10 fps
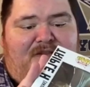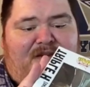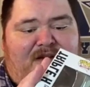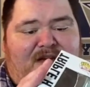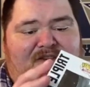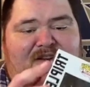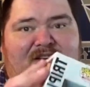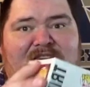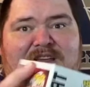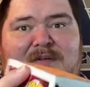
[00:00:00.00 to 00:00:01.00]
I guess there
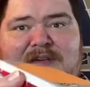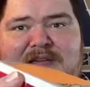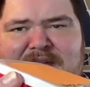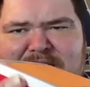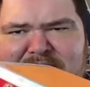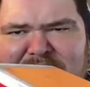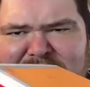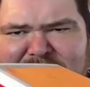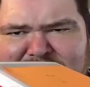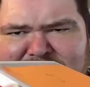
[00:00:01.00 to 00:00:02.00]
is a little bit a
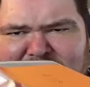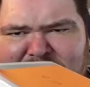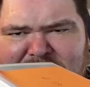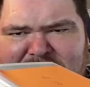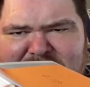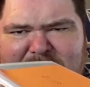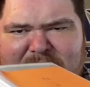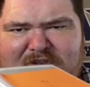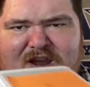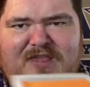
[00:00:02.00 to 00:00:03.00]
little corner
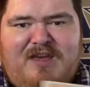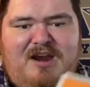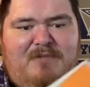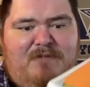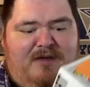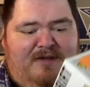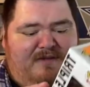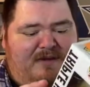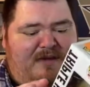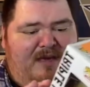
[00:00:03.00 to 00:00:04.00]
damage right there, but
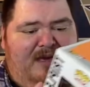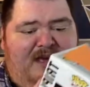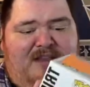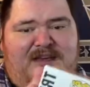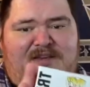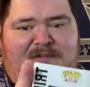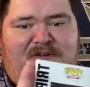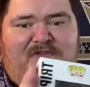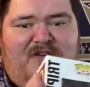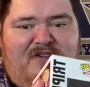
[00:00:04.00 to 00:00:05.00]
it does
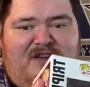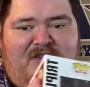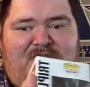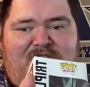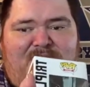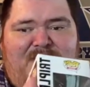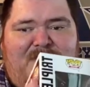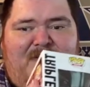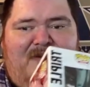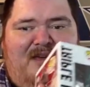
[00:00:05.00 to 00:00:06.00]
almost feels there's something
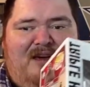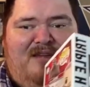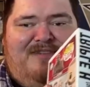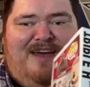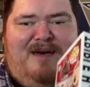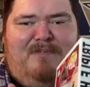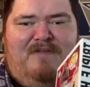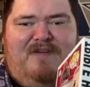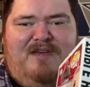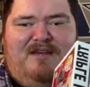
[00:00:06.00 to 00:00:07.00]
maybe on top
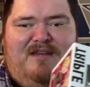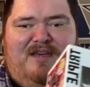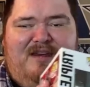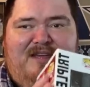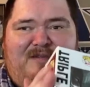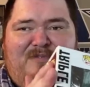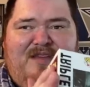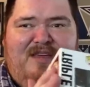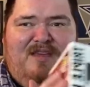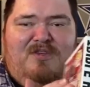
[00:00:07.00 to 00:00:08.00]
of it, and
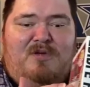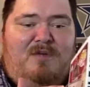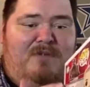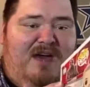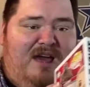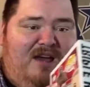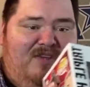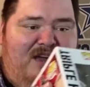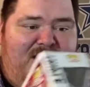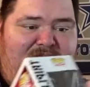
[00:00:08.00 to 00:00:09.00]
so the back's
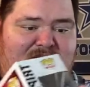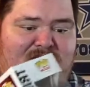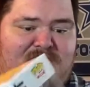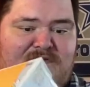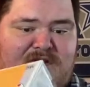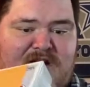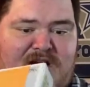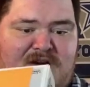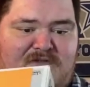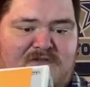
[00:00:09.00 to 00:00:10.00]
kind of
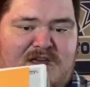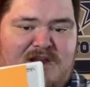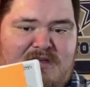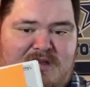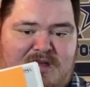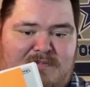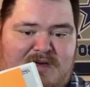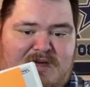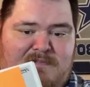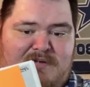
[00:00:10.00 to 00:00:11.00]
curved in a little bit.